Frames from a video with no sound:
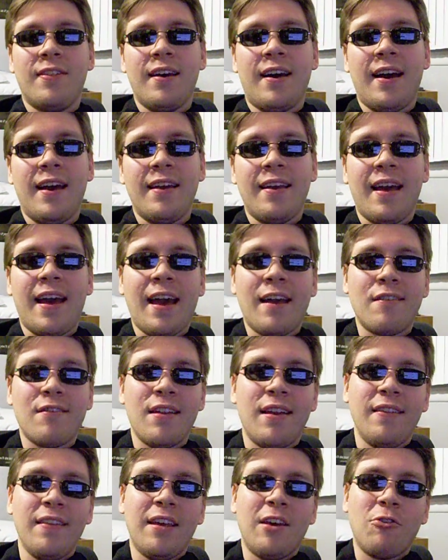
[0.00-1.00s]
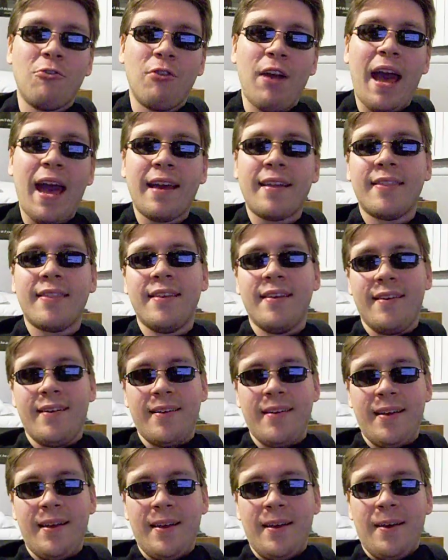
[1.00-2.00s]
I accidentally cracked the
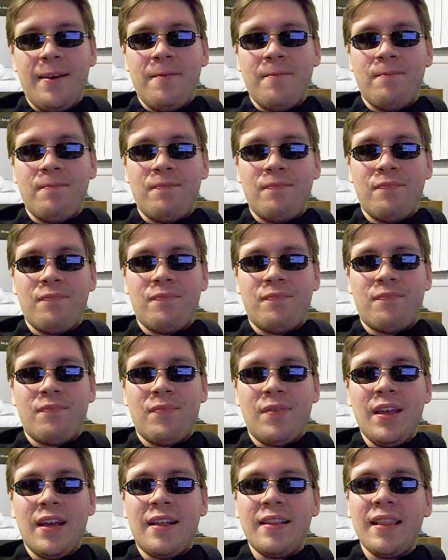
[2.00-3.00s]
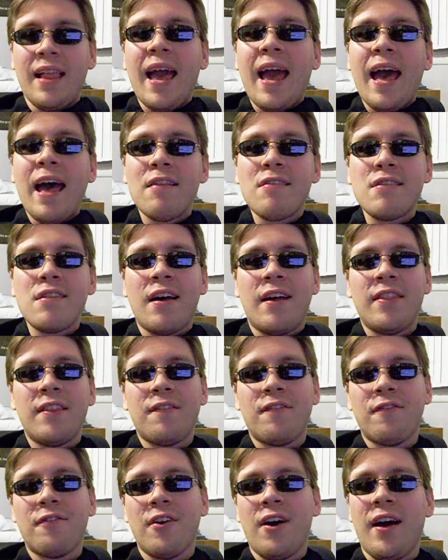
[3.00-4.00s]
glass on the
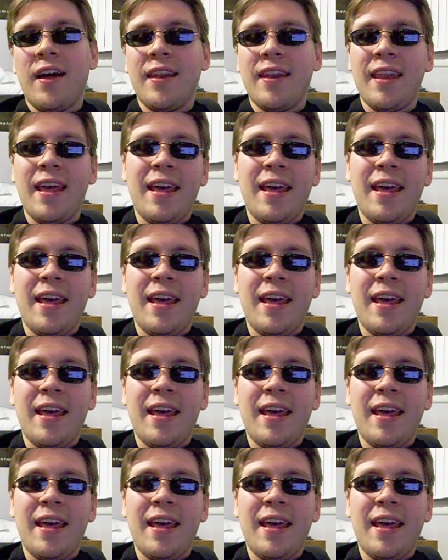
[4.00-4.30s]
front,